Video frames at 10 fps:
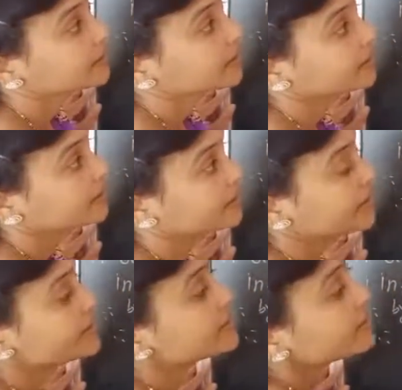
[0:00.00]

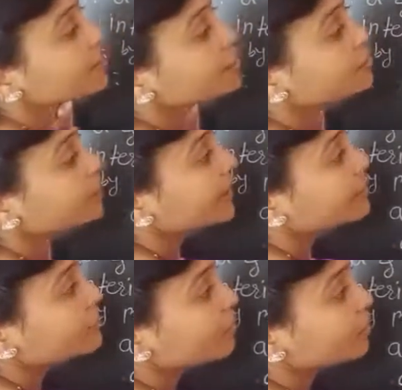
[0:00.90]
Otherwise, you can
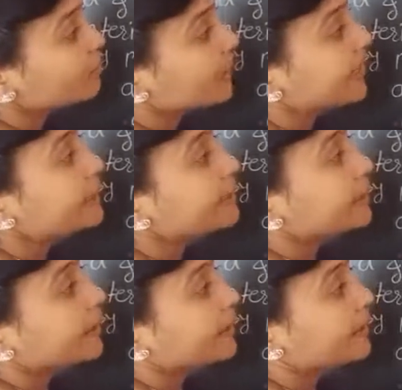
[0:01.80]
solve by
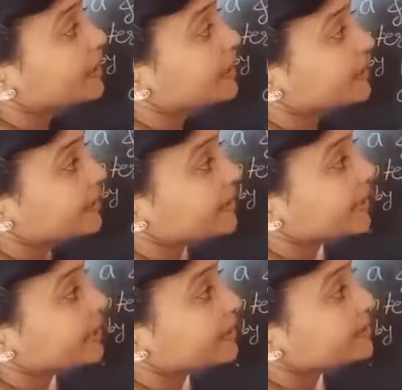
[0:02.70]
alternate
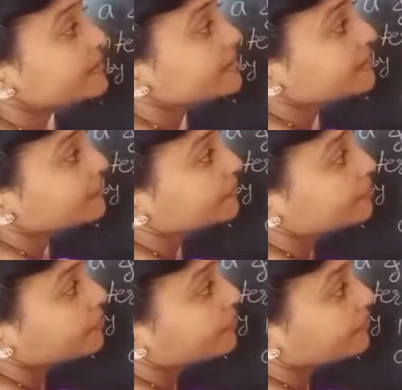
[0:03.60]
angles.
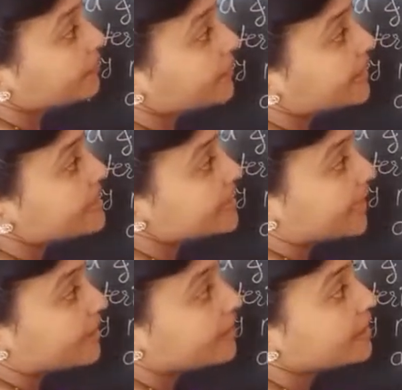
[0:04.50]
This
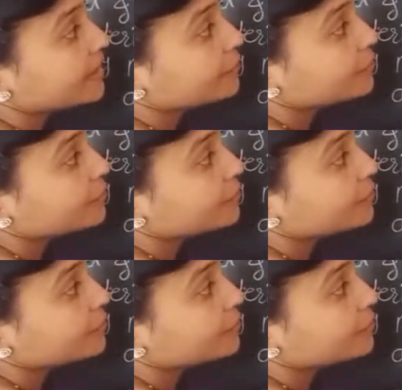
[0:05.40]
angle, if